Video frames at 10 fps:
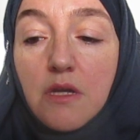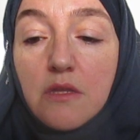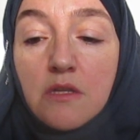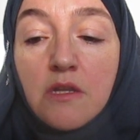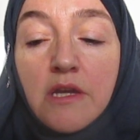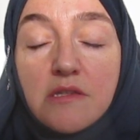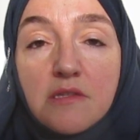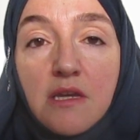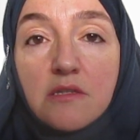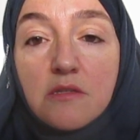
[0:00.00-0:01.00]
The Knight
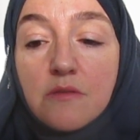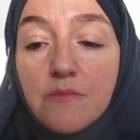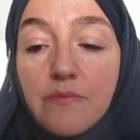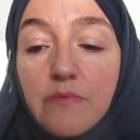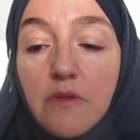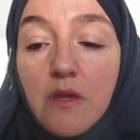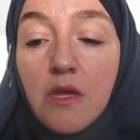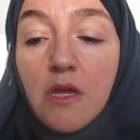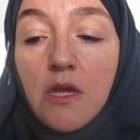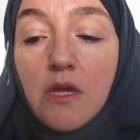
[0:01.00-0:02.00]
says,
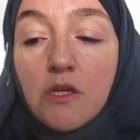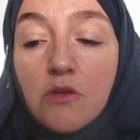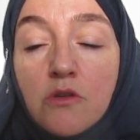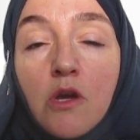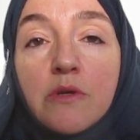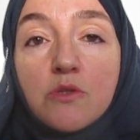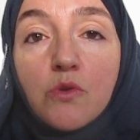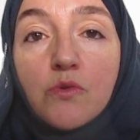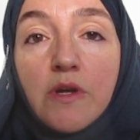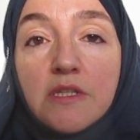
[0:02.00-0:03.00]
"You know it
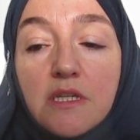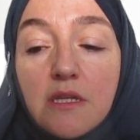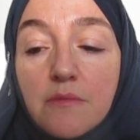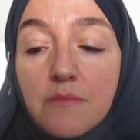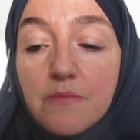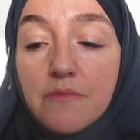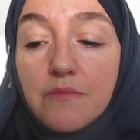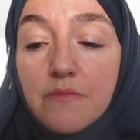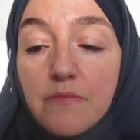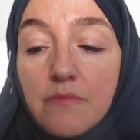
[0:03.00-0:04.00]
already.
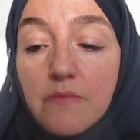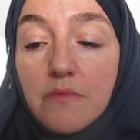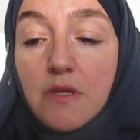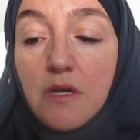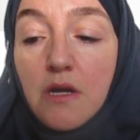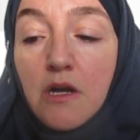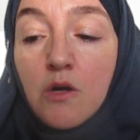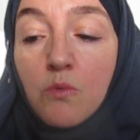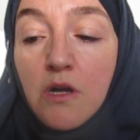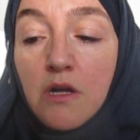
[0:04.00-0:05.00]
Our
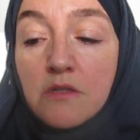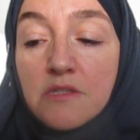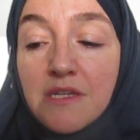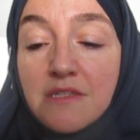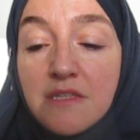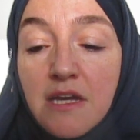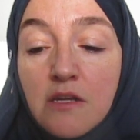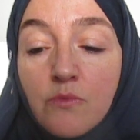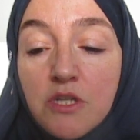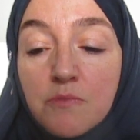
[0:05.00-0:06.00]
world is
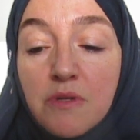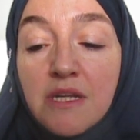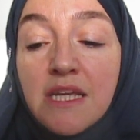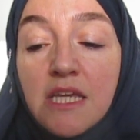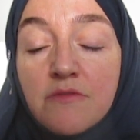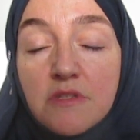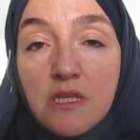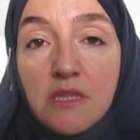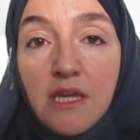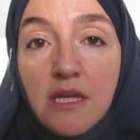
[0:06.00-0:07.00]
that which believes
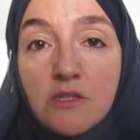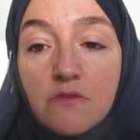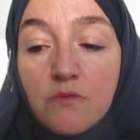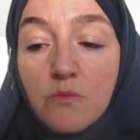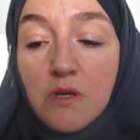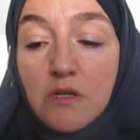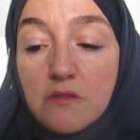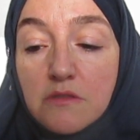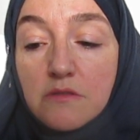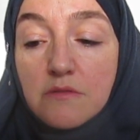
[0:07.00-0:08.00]
in the end of the
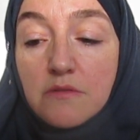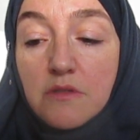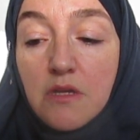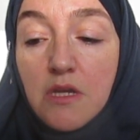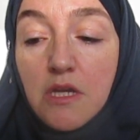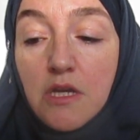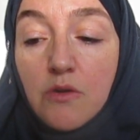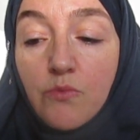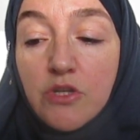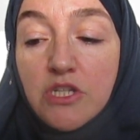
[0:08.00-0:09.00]
world,
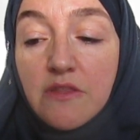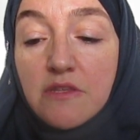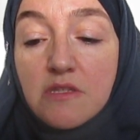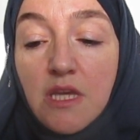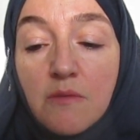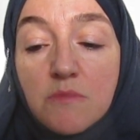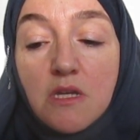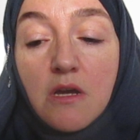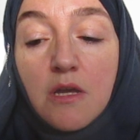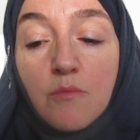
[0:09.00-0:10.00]
which at the same
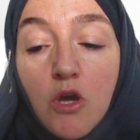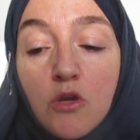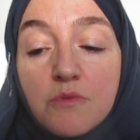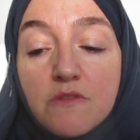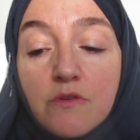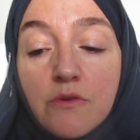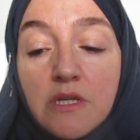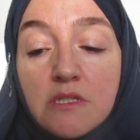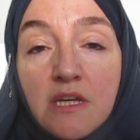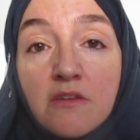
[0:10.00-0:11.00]
time hopes for
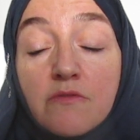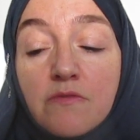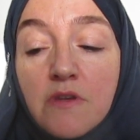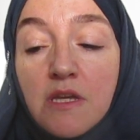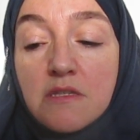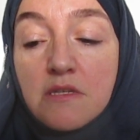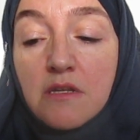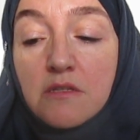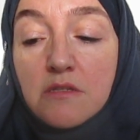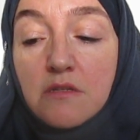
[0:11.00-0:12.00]
it and fears
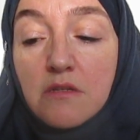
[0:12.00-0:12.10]
it.